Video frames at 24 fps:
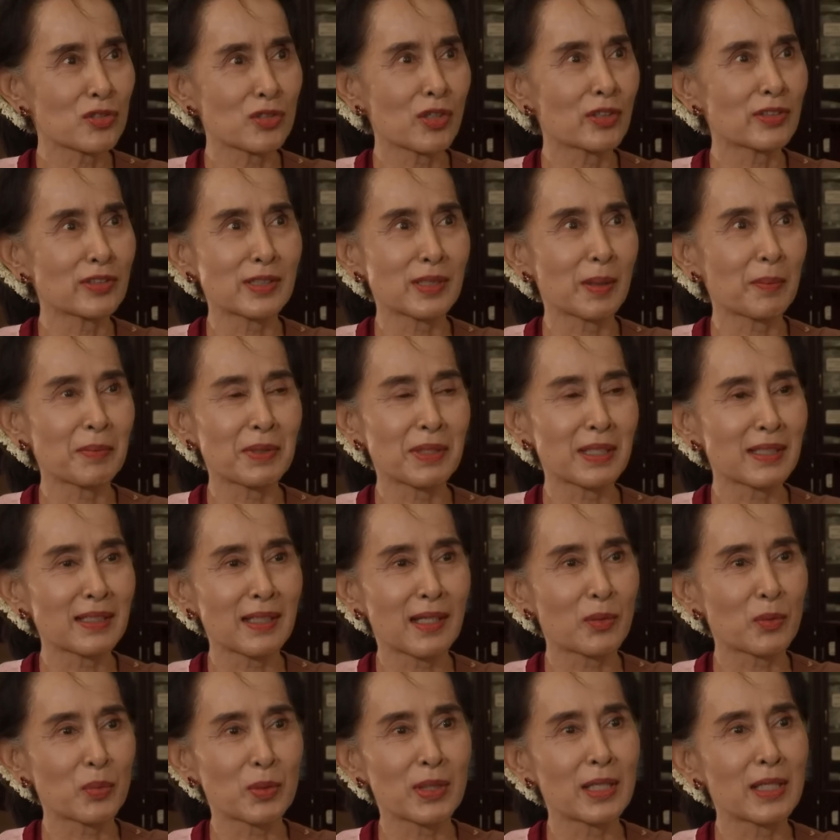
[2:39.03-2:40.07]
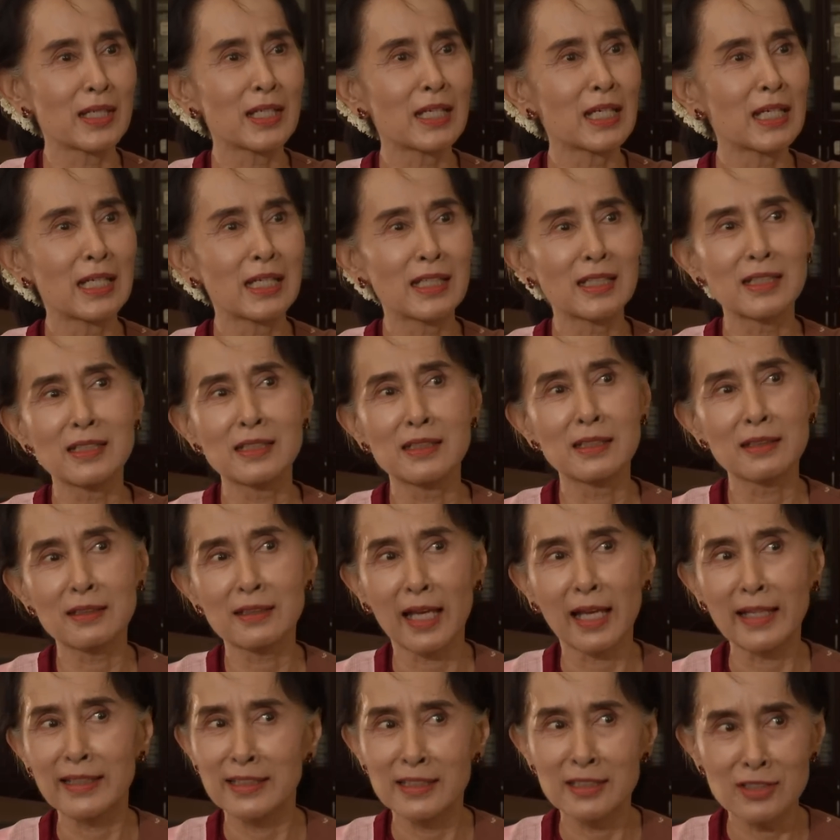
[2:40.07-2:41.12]
is not something that we
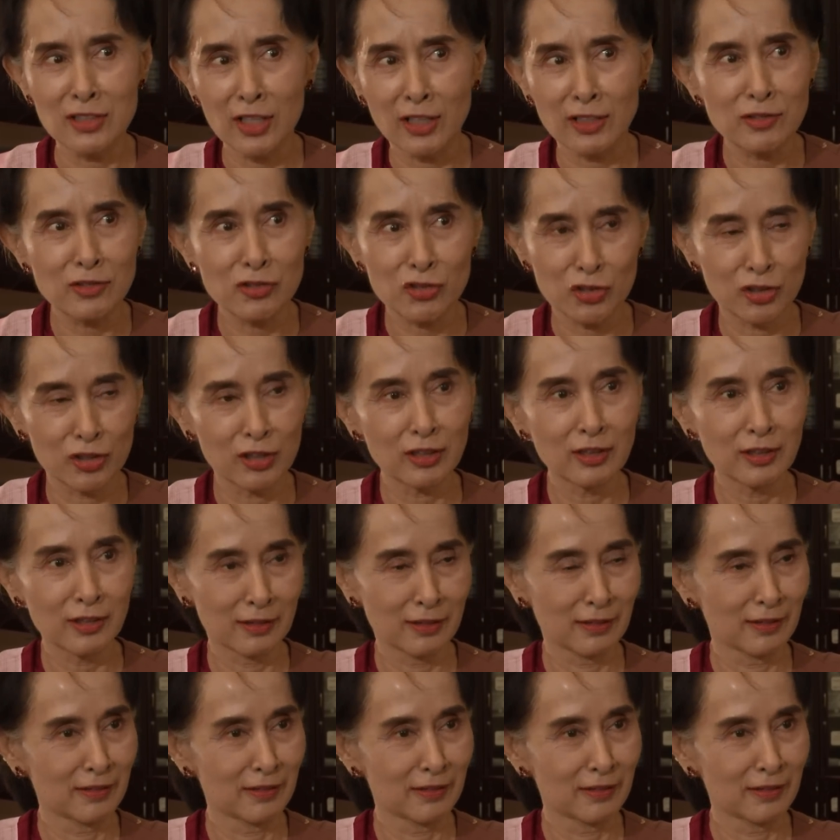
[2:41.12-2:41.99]
can indulge in.